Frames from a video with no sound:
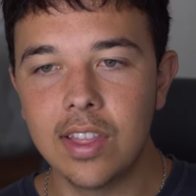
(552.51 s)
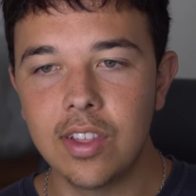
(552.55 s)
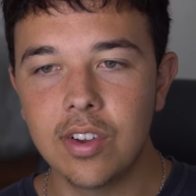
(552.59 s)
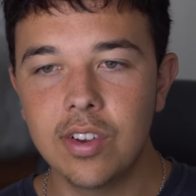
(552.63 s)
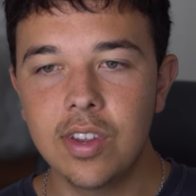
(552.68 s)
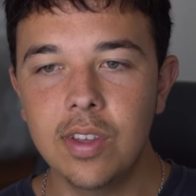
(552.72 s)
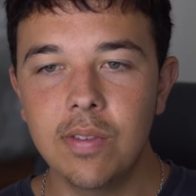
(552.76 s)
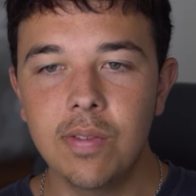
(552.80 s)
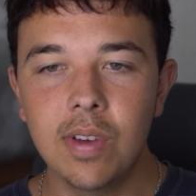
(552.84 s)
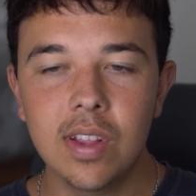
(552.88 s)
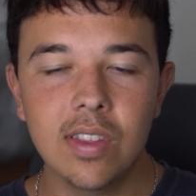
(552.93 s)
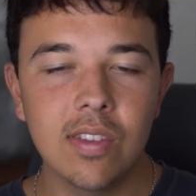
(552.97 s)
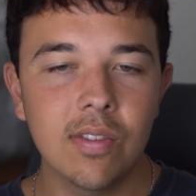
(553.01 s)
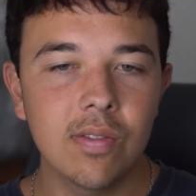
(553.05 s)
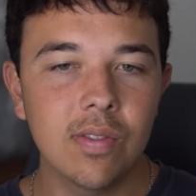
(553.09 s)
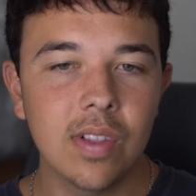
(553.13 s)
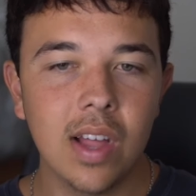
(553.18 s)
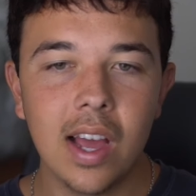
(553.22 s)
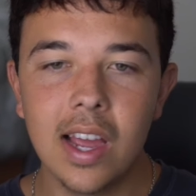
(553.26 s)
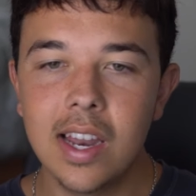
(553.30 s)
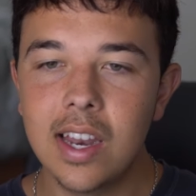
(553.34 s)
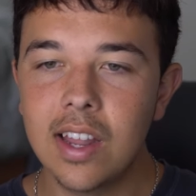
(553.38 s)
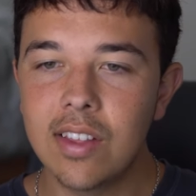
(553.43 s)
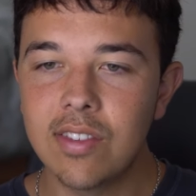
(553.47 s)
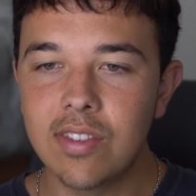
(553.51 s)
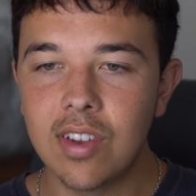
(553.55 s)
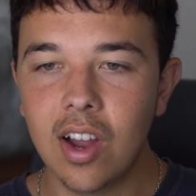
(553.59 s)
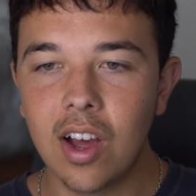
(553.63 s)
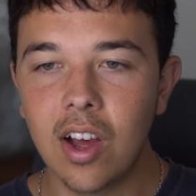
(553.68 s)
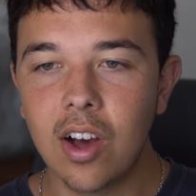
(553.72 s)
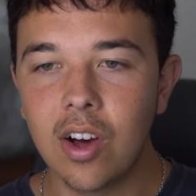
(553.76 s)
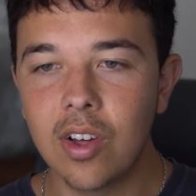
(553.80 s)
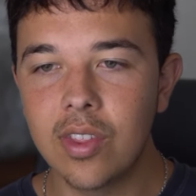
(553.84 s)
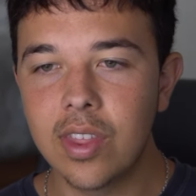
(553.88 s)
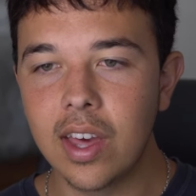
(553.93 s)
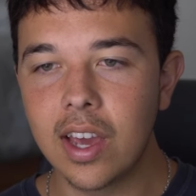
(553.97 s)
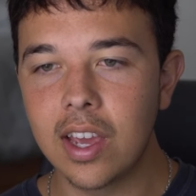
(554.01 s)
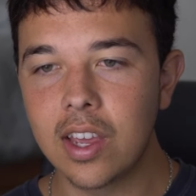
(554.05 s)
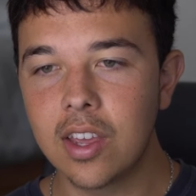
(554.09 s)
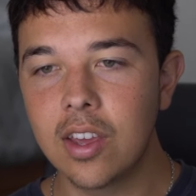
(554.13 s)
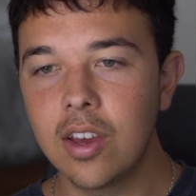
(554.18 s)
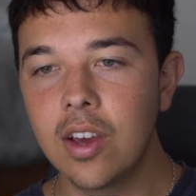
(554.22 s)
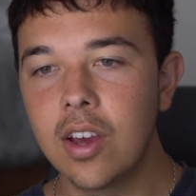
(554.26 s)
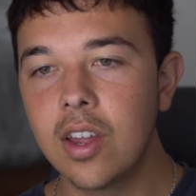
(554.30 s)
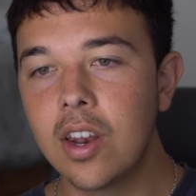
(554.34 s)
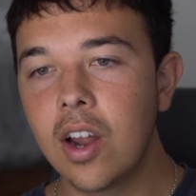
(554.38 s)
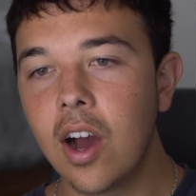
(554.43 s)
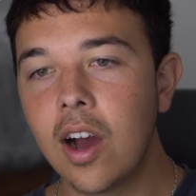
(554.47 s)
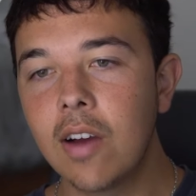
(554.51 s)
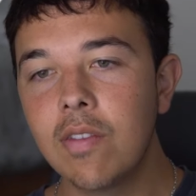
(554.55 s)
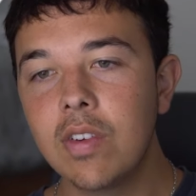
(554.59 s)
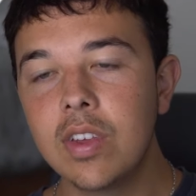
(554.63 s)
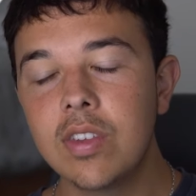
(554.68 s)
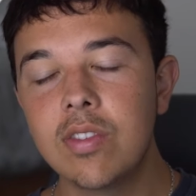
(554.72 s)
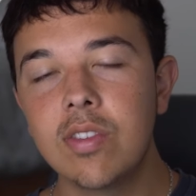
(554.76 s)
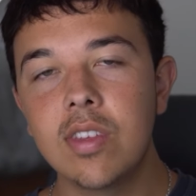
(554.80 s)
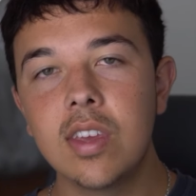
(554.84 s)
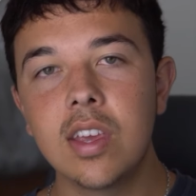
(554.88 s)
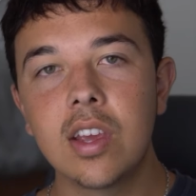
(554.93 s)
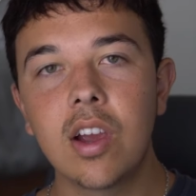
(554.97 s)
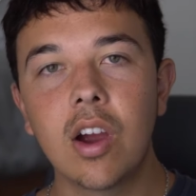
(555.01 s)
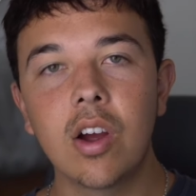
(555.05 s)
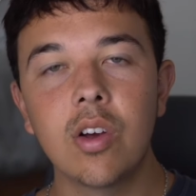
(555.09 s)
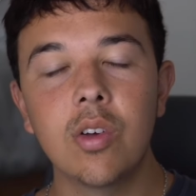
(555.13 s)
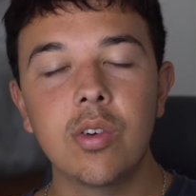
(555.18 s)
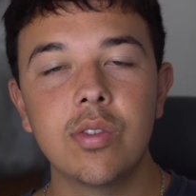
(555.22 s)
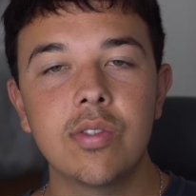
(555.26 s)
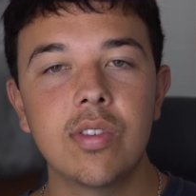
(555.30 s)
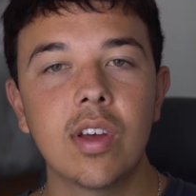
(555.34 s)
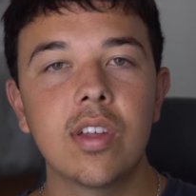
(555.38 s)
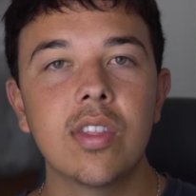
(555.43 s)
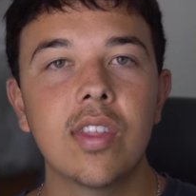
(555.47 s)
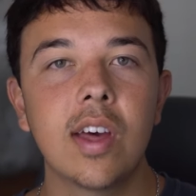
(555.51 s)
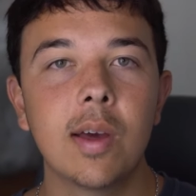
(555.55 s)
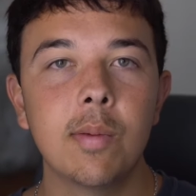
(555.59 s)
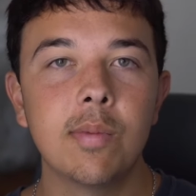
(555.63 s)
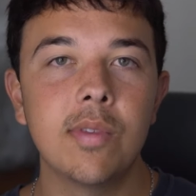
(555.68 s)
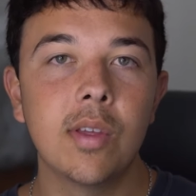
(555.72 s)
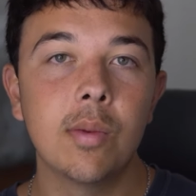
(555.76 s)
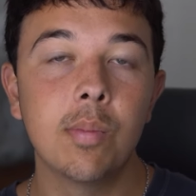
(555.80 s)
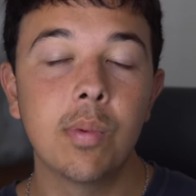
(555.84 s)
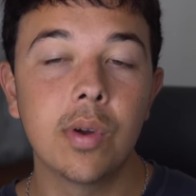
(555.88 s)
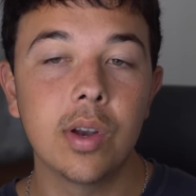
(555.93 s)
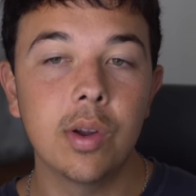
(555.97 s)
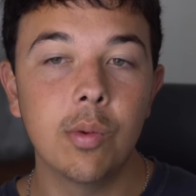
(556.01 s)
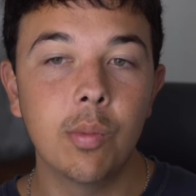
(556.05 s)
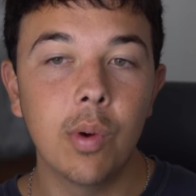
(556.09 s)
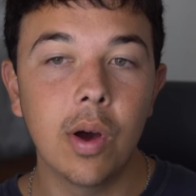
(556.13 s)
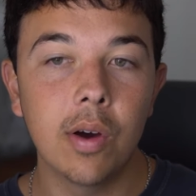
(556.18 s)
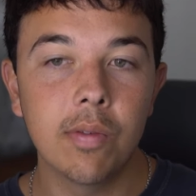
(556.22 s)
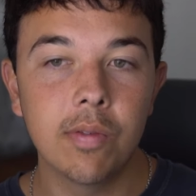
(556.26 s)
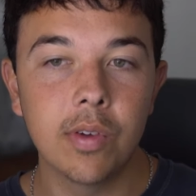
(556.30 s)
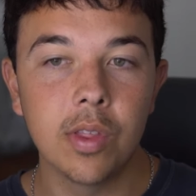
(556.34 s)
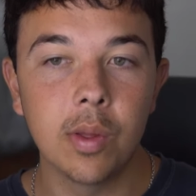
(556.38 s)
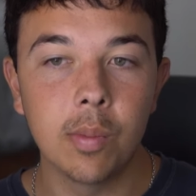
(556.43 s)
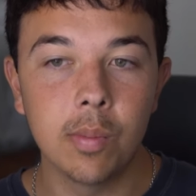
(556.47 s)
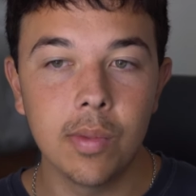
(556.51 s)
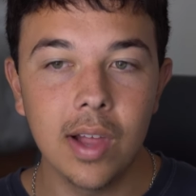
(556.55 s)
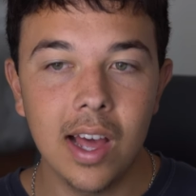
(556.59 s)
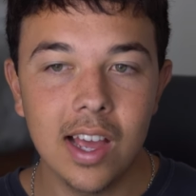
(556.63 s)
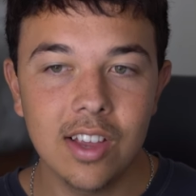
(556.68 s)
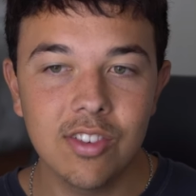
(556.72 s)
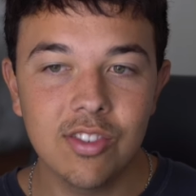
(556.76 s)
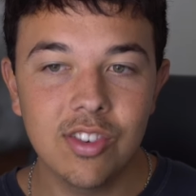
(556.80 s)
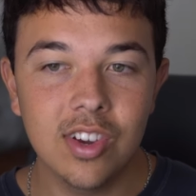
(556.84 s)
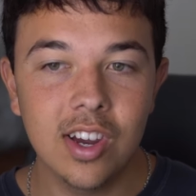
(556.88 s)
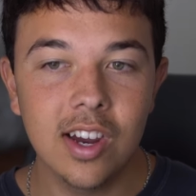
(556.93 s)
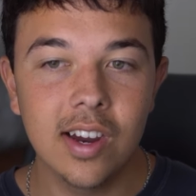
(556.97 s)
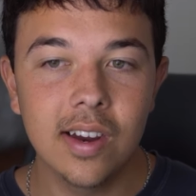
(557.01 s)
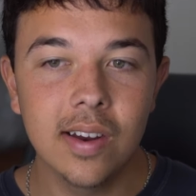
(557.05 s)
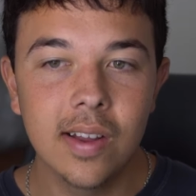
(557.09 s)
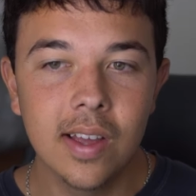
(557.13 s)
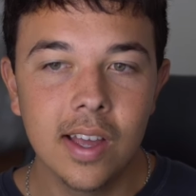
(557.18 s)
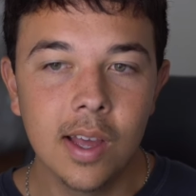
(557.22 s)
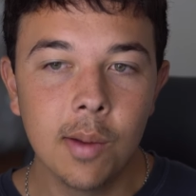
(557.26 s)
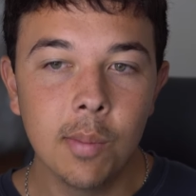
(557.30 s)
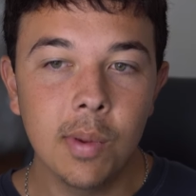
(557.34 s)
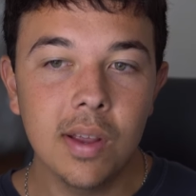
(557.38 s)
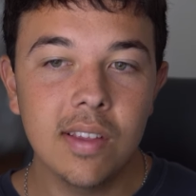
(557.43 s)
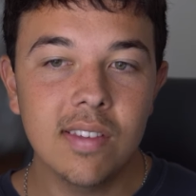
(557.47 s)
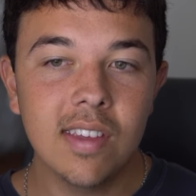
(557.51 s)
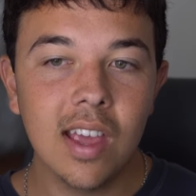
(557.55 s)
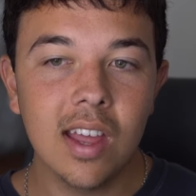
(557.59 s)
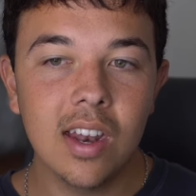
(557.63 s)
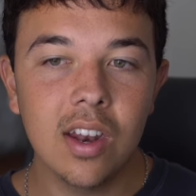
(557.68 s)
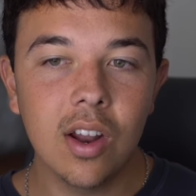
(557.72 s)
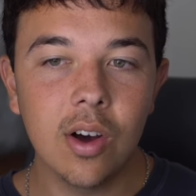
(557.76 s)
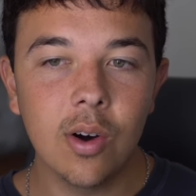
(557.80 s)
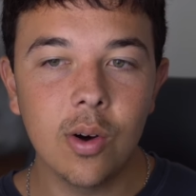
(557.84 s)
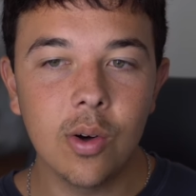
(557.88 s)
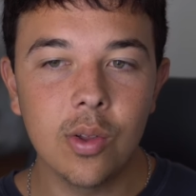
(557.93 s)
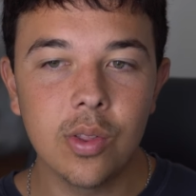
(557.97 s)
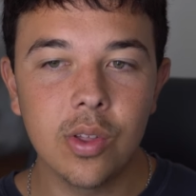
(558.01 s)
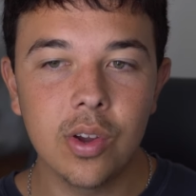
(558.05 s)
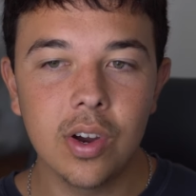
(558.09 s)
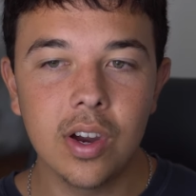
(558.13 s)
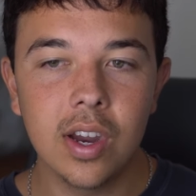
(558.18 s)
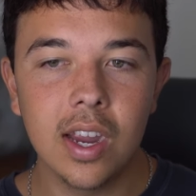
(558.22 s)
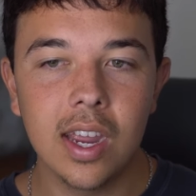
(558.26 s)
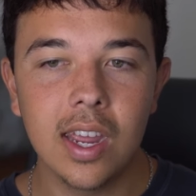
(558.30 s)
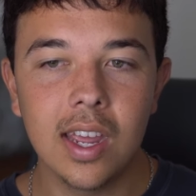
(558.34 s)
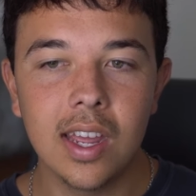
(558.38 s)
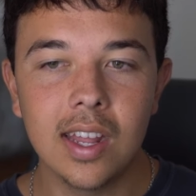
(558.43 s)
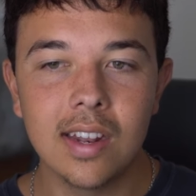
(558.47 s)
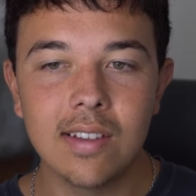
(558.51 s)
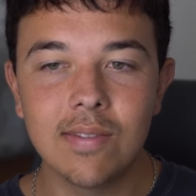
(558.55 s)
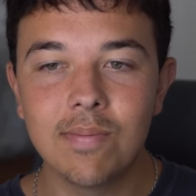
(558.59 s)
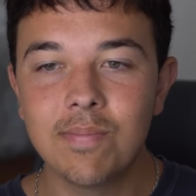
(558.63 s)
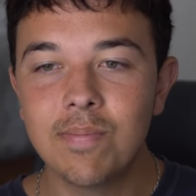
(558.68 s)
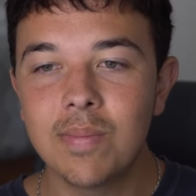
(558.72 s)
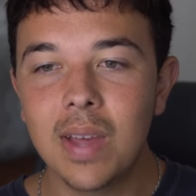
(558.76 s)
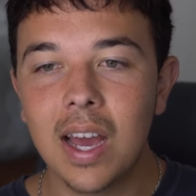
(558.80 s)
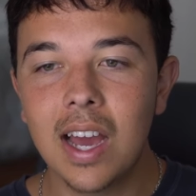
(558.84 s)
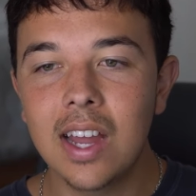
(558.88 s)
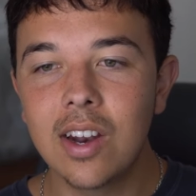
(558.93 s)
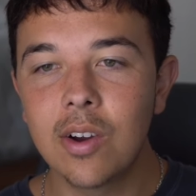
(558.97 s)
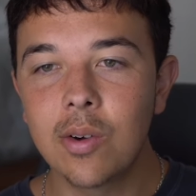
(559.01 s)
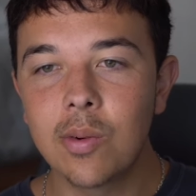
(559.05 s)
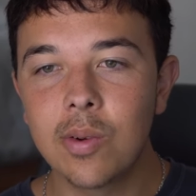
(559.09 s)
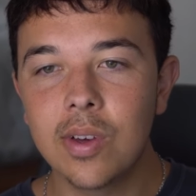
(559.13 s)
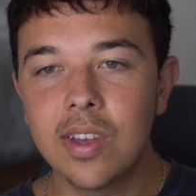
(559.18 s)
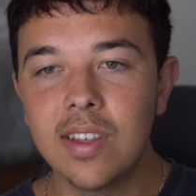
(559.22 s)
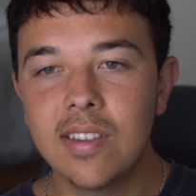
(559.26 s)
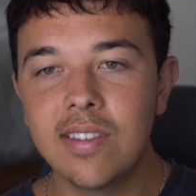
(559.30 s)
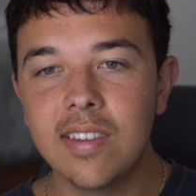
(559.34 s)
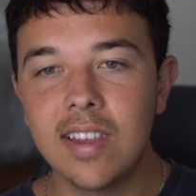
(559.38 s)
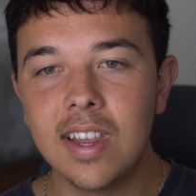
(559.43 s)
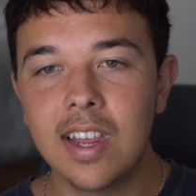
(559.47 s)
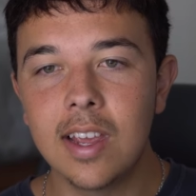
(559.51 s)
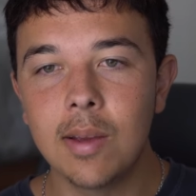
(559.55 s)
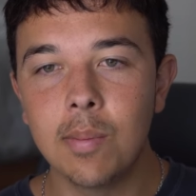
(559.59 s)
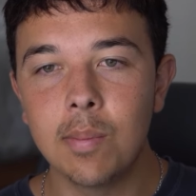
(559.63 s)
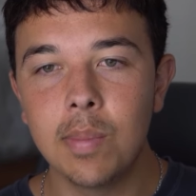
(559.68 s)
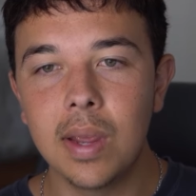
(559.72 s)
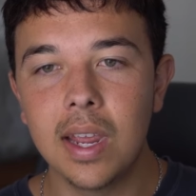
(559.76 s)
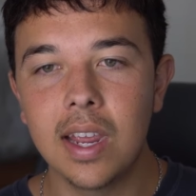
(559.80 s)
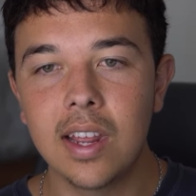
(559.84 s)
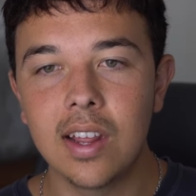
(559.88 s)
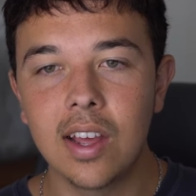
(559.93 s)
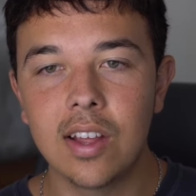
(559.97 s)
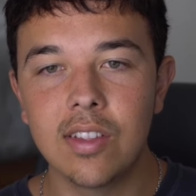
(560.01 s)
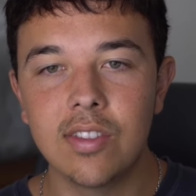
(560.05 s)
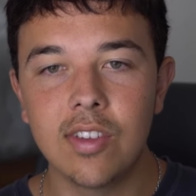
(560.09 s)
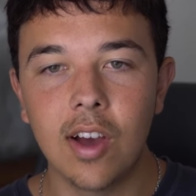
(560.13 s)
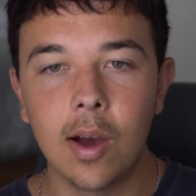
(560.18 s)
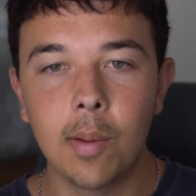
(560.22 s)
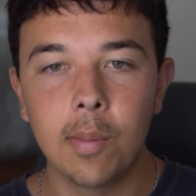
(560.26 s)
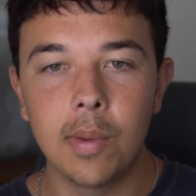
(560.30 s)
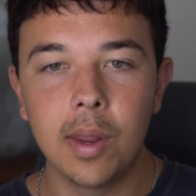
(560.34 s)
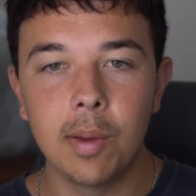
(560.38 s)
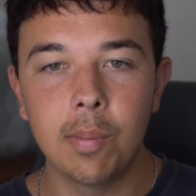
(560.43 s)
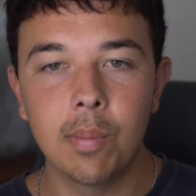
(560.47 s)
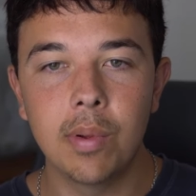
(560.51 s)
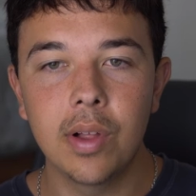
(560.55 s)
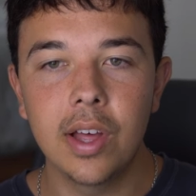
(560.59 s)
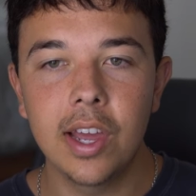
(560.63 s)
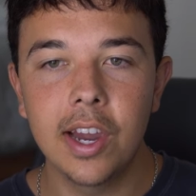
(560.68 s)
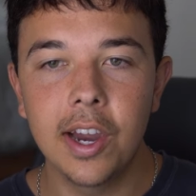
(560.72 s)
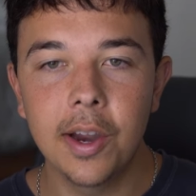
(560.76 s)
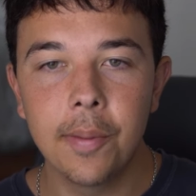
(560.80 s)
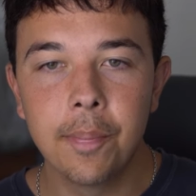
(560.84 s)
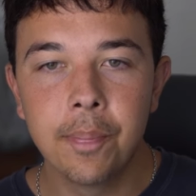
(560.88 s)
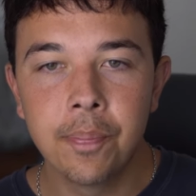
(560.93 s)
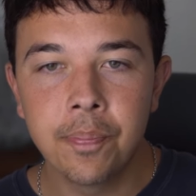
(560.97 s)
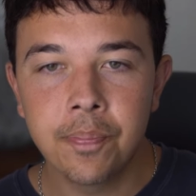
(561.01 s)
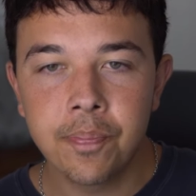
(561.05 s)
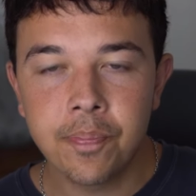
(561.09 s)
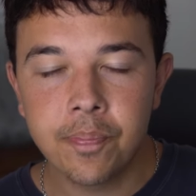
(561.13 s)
Their defensive line is not all that good. Obviously, Carlos Dunlap did pretty well for them last year, but he's getting older, and I don't really see him being a dominant player.